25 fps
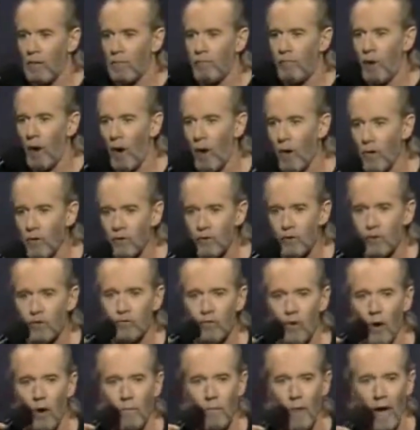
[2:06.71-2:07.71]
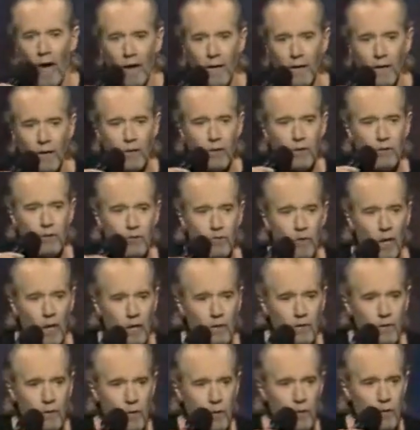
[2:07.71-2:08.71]
Post-traumatic
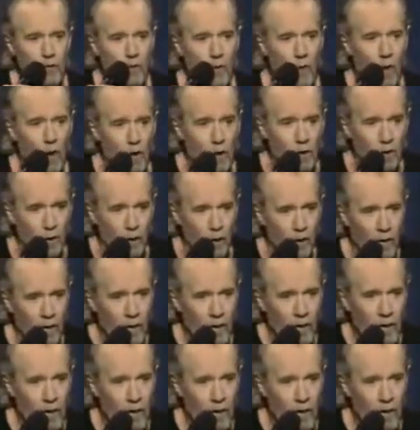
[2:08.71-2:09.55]
stress disorder.